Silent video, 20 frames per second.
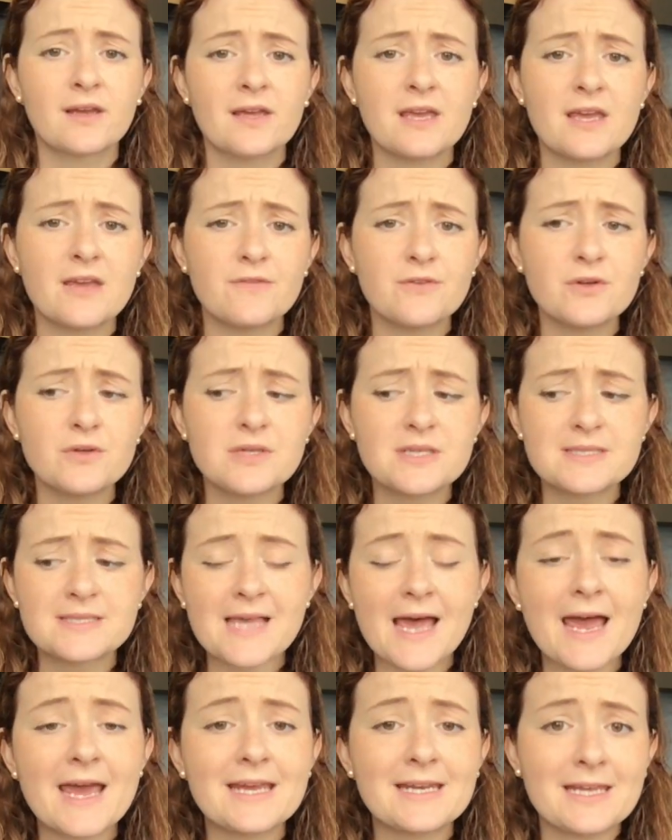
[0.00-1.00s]
If you
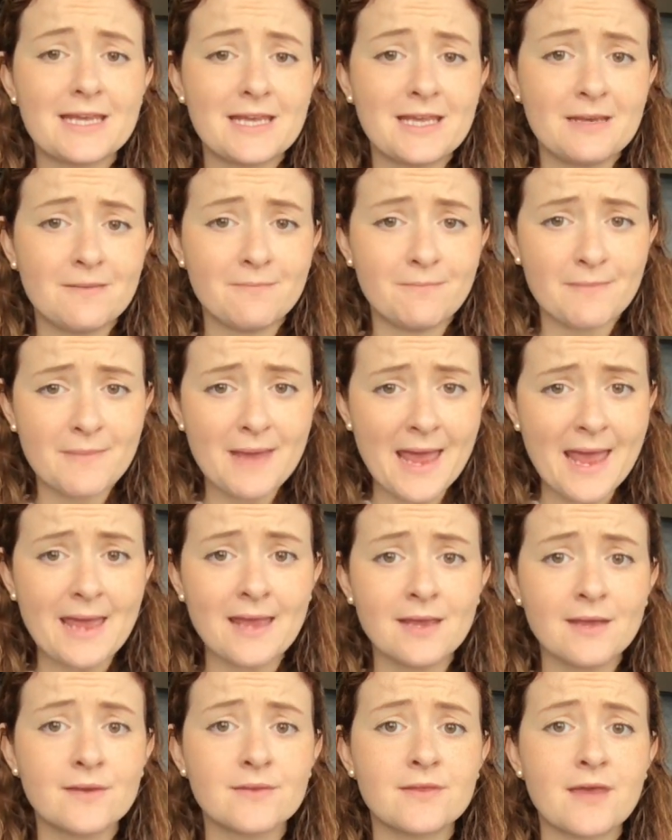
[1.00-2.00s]
decide in
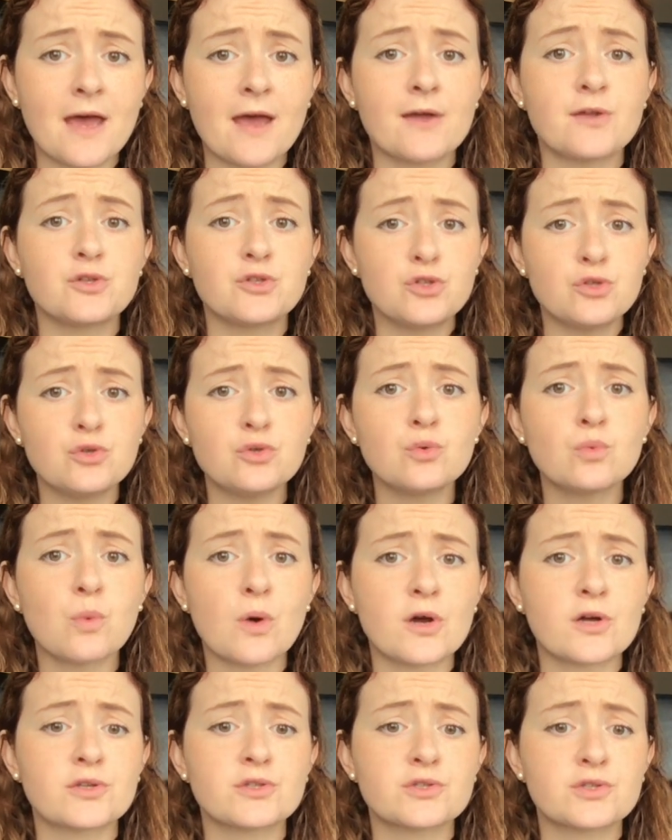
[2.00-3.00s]
May that you
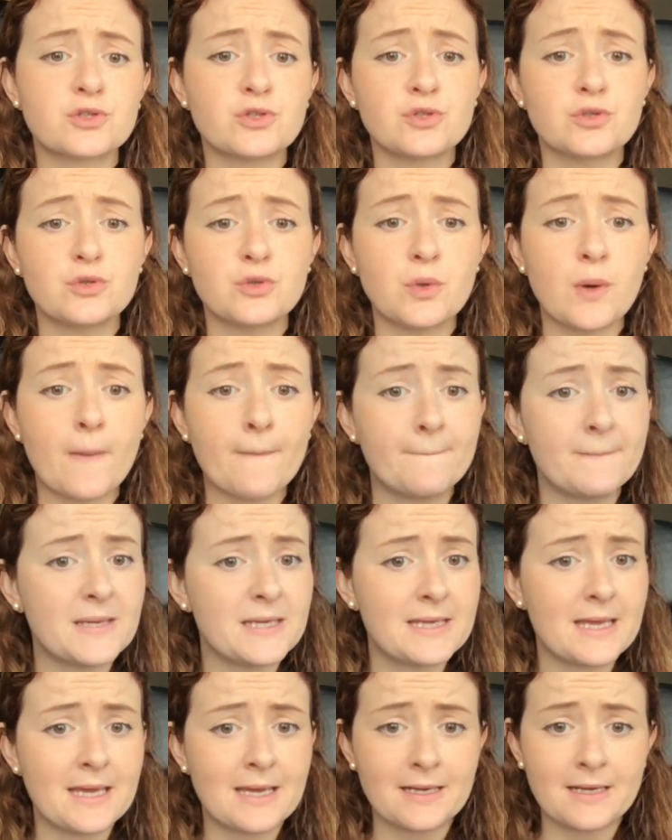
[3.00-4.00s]
want to
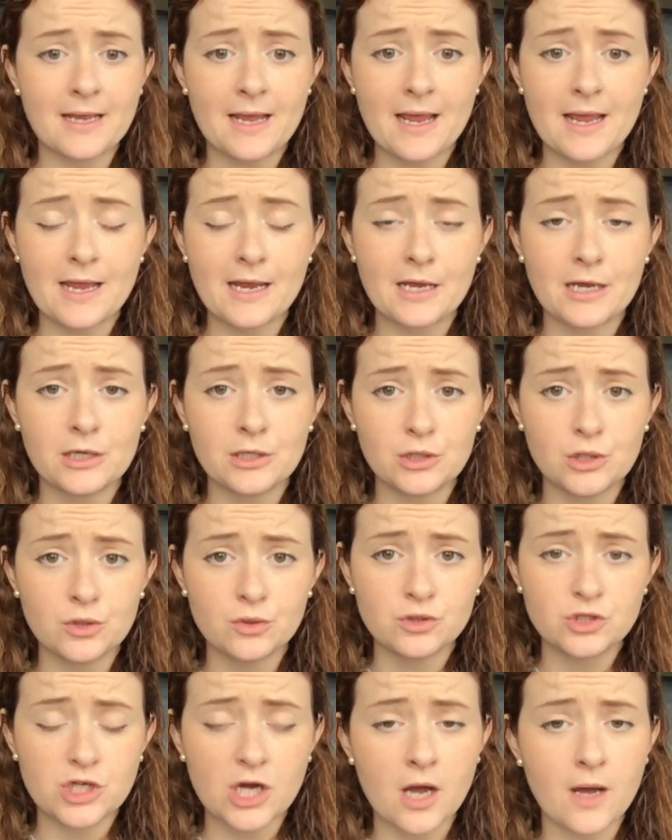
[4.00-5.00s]
begin a
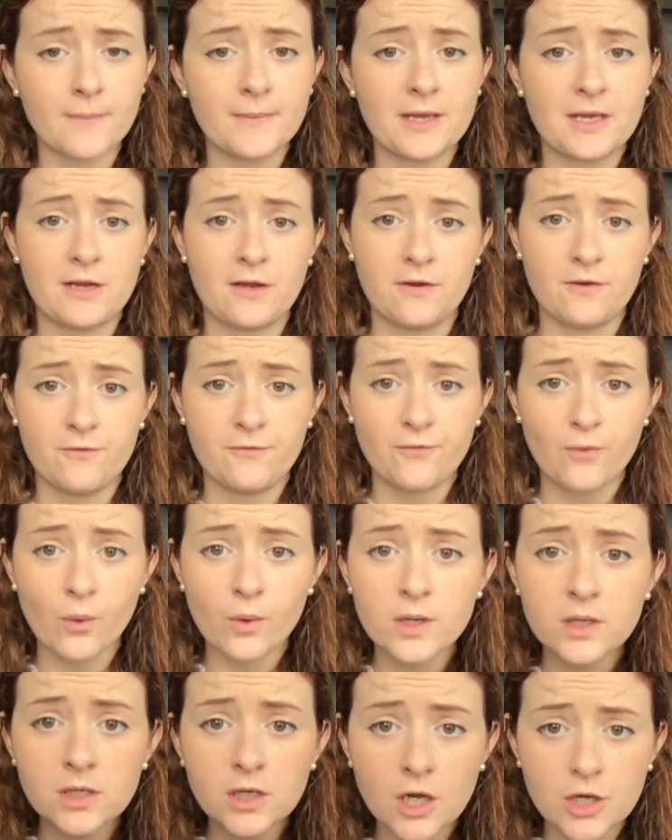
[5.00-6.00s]
new job in a
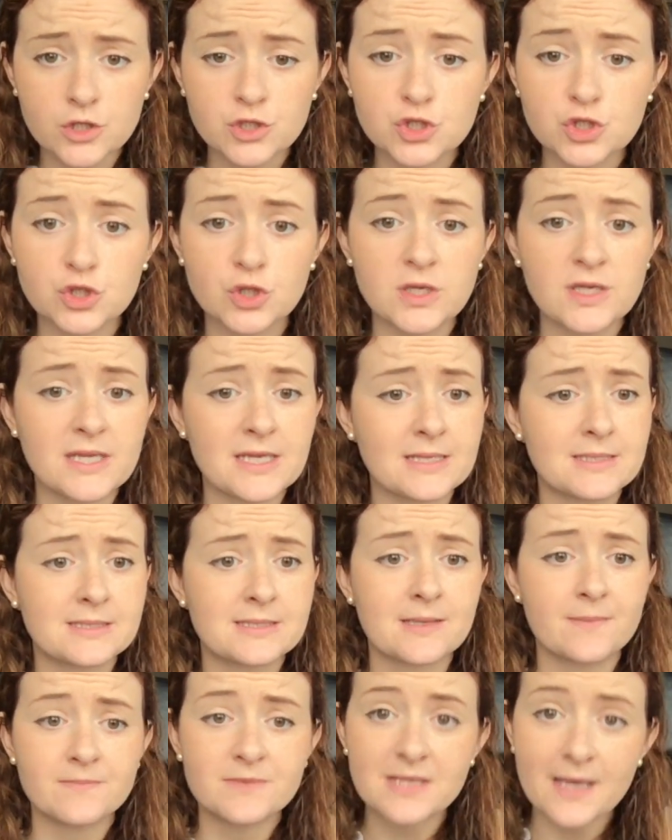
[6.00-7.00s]
foreign country in
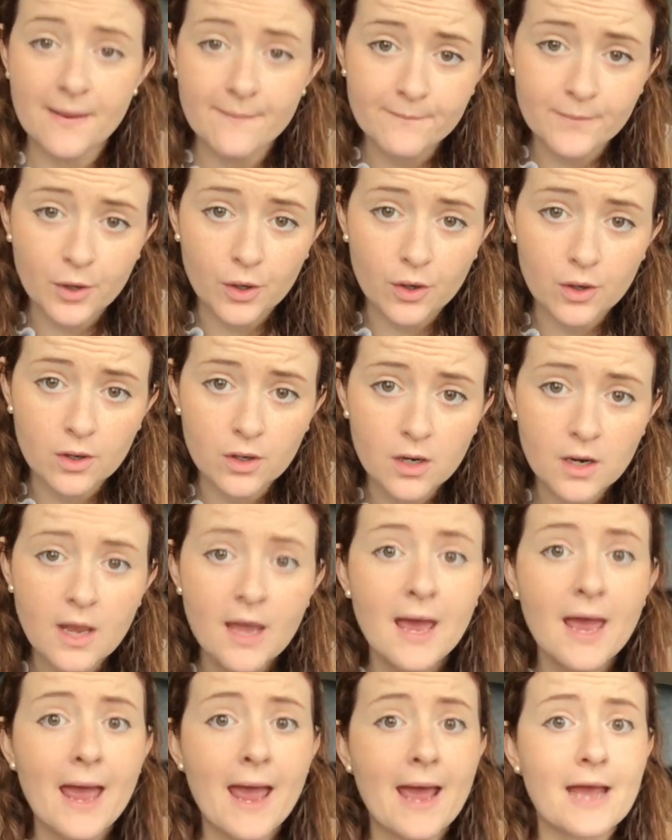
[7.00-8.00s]
September,
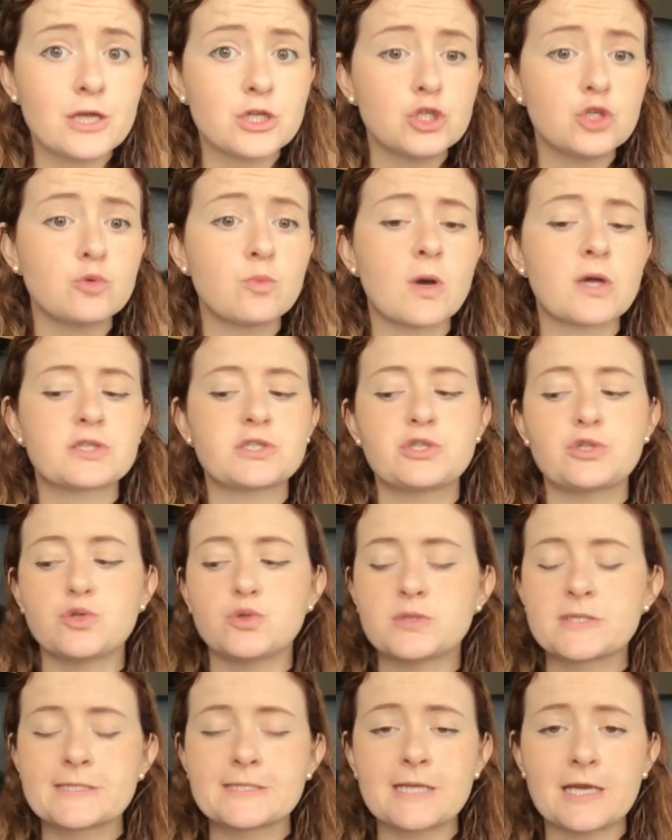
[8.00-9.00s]
and you want
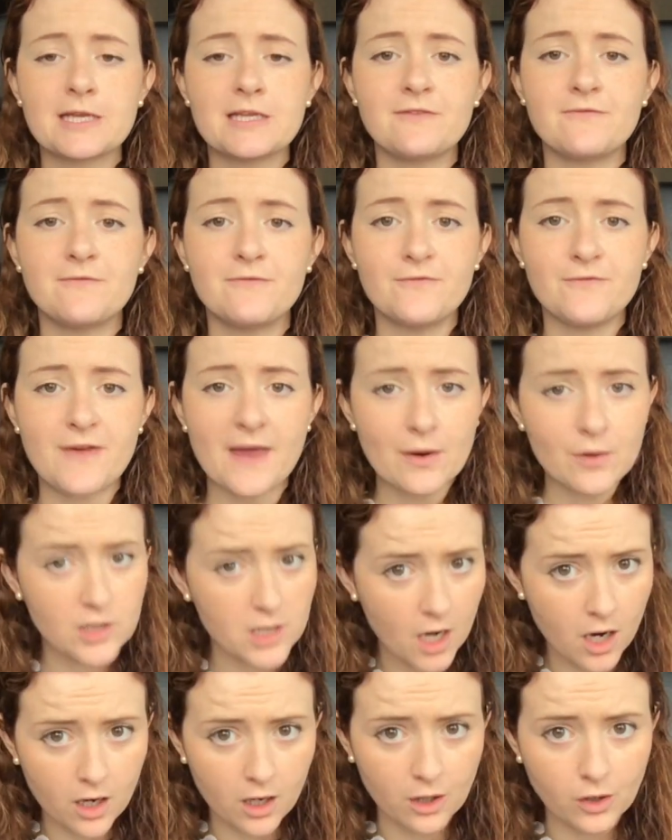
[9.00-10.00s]
to study very
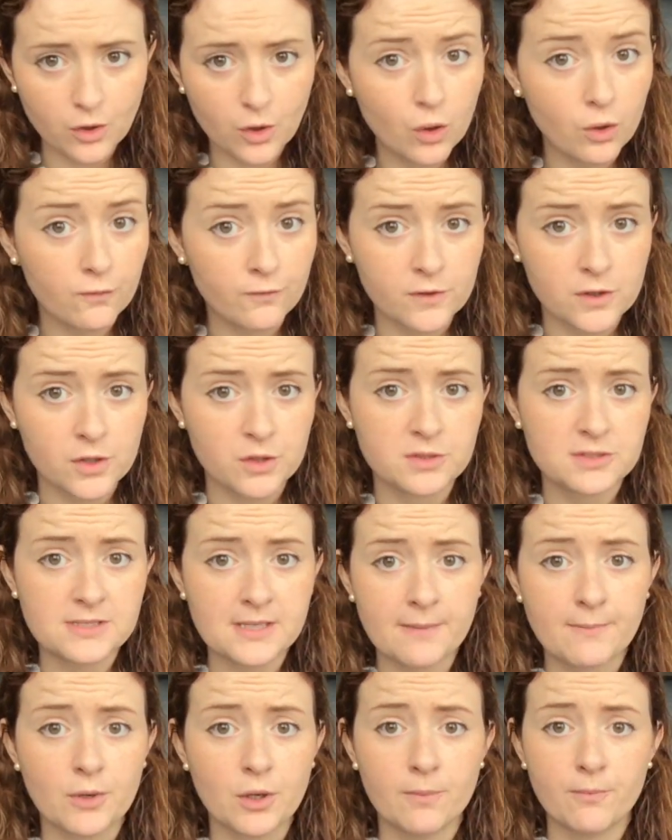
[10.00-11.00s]
hard over your
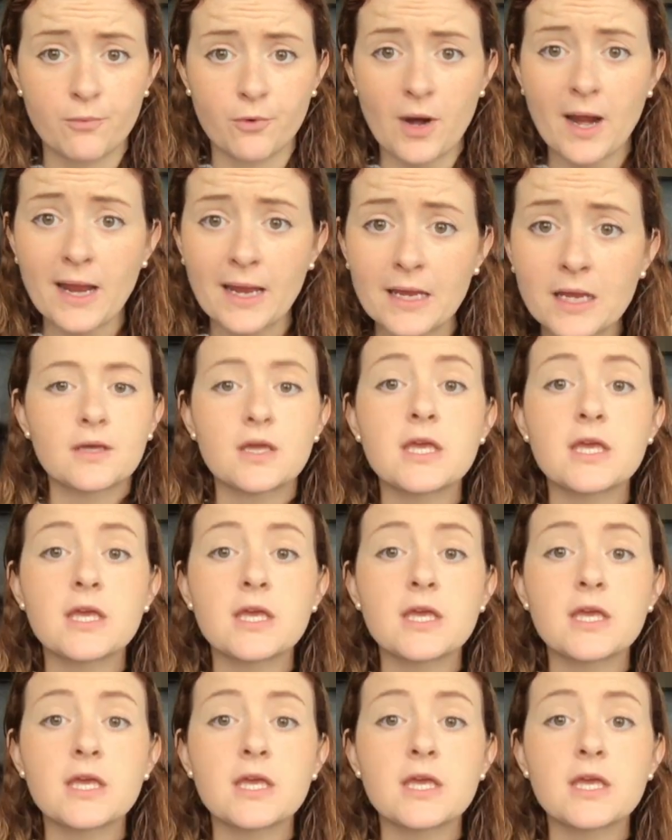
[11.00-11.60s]
summer break